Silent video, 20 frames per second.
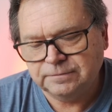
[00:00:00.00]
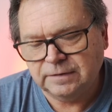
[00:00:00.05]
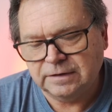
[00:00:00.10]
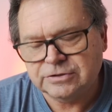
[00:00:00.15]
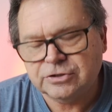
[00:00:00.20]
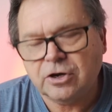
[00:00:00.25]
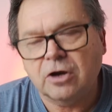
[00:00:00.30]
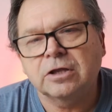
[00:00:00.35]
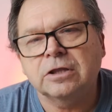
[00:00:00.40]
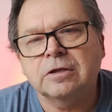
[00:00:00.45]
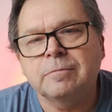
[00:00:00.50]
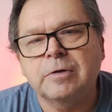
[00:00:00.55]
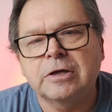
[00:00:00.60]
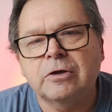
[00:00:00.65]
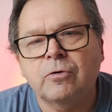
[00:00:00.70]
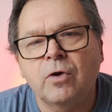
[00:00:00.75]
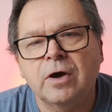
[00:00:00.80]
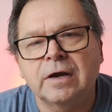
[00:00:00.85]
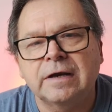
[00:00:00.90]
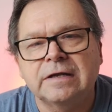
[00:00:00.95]
It's going to be
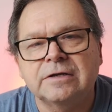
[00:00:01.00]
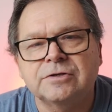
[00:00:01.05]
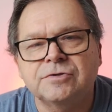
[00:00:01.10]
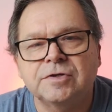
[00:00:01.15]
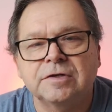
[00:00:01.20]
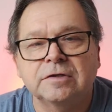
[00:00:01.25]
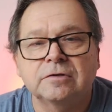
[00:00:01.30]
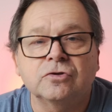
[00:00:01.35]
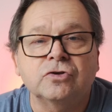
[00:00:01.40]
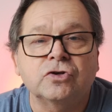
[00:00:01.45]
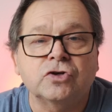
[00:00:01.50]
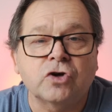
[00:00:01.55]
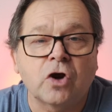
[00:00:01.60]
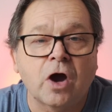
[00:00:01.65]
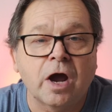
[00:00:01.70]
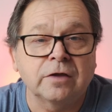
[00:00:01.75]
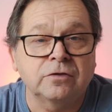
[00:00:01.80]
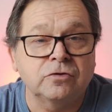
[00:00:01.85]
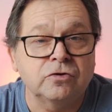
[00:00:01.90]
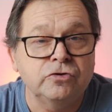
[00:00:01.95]
quite interesting to
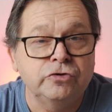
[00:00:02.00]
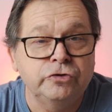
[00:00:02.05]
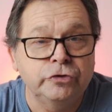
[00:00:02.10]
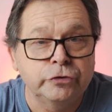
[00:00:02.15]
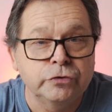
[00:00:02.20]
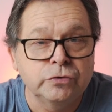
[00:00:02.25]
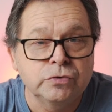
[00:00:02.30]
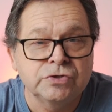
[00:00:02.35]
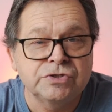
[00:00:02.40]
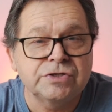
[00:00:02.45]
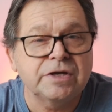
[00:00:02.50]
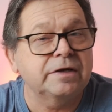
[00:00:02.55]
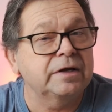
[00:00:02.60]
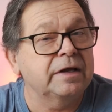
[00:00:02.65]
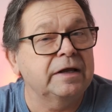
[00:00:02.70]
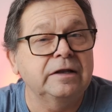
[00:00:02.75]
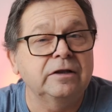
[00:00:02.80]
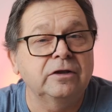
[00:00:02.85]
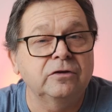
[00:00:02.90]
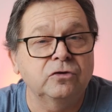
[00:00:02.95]
try to use it
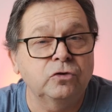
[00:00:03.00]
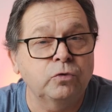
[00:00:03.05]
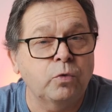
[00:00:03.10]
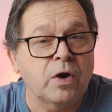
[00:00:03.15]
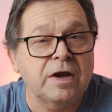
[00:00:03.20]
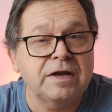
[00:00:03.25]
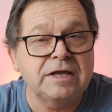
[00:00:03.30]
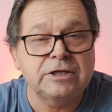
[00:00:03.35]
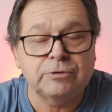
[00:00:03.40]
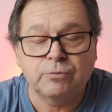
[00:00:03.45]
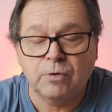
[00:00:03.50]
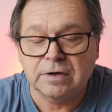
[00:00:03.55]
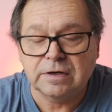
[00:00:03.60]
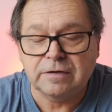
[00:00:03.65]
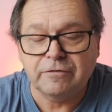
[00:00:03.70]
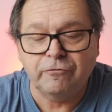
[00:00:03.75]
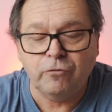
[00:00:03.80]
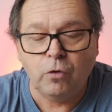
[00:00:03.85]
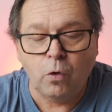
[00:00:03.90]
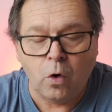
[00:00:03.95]
in
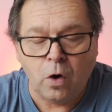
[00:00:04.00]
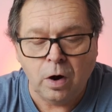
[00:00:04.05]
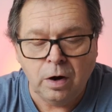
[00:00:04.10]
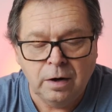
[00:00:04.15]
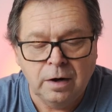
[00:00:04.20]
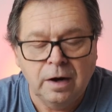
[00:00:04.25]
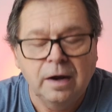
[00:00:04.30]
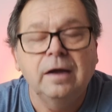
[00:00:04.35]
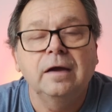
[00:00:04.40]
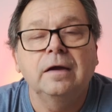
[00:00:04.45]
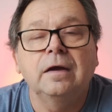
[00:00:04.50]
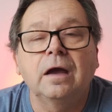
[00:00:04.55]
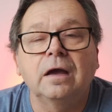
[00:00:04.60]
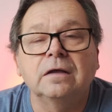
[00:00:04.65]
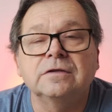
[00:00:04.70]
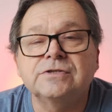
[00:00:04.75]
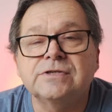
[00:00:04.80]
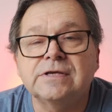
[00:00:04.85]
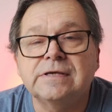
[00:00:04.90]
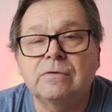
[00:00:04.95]
2024
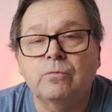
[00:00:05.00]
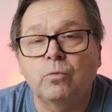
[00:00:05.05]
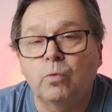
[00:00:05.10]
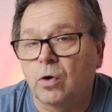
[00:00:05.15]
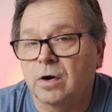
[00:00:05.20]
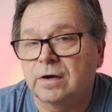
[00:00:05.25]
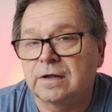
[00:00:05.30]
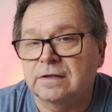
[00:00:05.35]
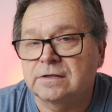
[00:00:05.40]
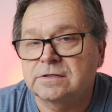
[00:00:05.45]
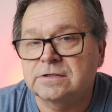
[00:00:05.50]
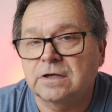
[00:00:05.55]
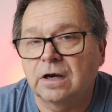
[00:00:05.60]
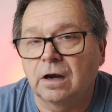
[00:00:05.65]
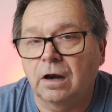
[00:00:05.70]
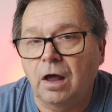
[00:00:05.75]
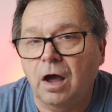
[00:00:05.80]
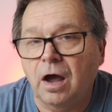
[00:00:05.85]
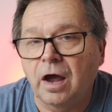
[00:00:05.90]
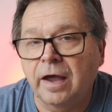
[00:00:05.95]
and see what it's
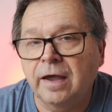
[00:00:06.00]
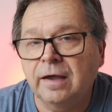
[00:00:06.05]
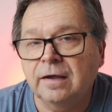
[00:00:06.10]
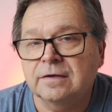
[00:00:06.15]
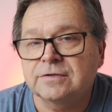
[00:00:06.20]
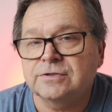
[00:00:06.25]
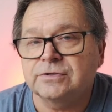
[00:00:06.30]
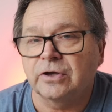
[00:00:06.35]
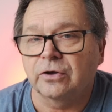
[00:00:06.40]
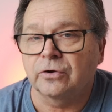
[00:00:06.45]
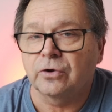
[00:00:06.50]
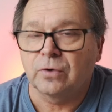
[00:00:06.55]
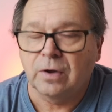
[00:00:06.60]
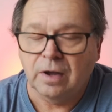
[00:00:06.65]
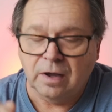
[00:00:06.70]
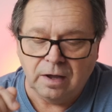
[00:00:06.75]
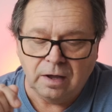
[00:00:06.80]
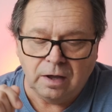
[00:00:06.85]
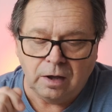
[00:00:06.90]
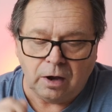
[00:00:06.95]
like. So
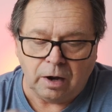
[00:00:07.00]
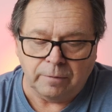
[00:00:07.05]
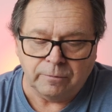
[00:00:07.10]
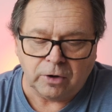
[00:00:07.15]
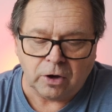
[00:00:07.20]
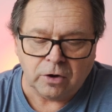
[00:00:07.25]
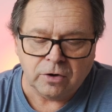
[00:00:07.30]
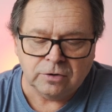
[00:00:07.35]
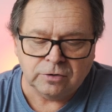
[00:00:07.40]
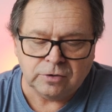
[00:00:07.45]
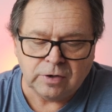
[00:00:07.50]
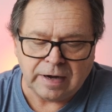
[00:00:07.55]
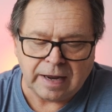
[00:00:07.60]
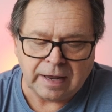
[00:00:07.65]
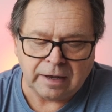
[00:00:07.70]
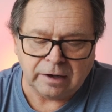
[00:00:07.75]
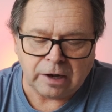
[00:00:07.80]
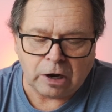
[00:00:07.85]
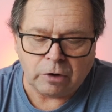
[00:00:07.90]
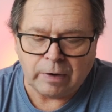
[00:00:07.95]
I'm going to
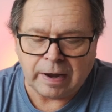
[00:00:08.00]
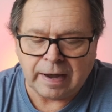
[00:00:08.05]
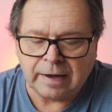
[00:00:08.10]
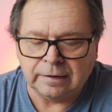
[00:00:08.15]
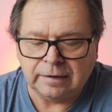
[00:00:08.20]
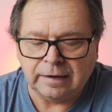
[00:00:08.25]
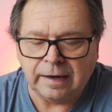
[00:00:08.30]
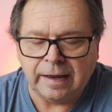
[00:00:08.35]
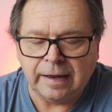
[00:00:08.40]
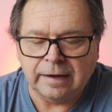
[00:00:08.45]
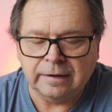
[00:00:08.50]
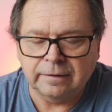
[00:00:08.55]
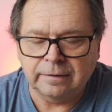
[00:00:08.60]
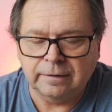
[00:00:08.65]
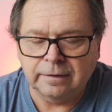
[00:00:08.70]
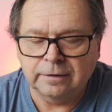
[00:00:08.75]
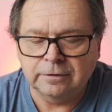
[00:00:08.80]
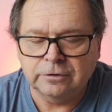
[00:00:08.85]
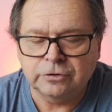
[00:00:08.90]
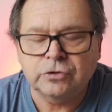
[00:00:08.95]
now go out
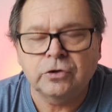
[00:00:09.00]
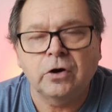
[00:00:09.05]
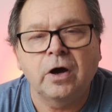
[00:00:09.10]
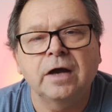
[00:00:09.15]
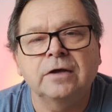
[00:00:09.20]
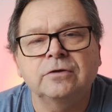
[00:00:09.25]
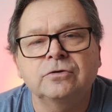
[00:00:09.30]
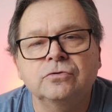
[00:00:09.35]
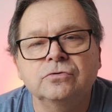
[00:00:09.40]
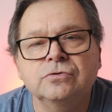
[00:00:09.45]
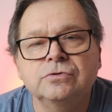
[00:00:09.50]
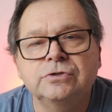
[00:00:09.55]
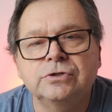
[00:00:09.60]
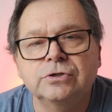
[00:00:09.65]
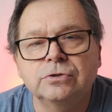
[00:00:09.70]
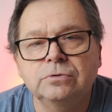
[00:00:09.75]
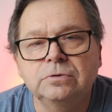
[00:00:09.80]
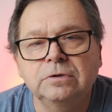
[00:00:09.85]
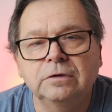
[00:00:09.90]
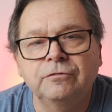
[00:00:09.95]
and try to
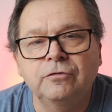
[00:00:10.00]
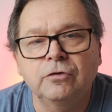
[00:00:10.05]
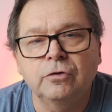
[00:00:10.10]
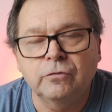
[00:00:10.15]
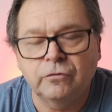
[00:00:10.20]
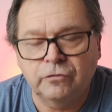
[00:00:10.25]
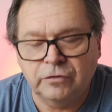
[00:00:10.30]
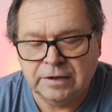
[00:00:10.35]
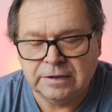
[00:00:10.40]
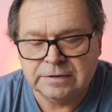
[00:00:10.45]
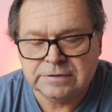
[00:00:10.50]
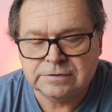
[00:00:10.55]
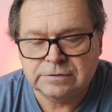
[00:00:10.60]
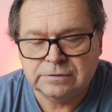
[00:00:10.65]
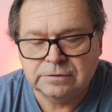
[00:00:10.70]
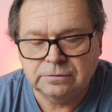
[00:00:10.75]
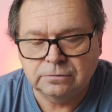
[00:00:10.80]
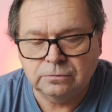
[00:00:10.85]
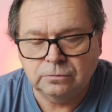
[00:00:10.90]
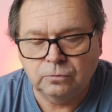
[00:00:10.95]
do a few
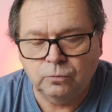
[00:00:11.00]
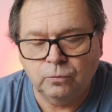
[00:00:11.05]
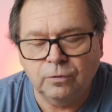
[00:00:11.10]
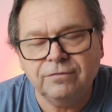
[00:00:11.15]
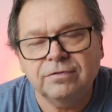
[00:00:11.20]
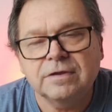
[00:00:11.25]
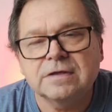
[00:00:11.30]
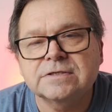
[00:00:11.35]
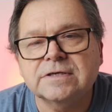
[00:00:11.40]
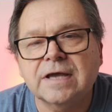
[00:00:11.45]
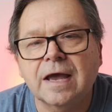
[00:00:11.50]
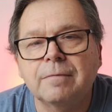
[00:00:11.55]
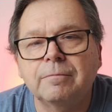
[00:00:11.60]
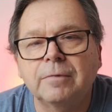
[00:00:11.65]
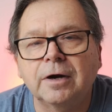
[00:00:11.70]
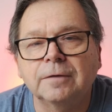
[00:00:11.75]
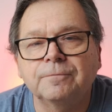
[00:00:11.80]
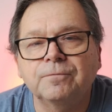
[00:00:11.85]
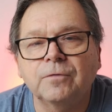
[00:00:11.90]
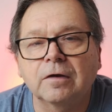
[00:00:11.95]
things with this
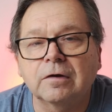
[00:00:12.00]
camera.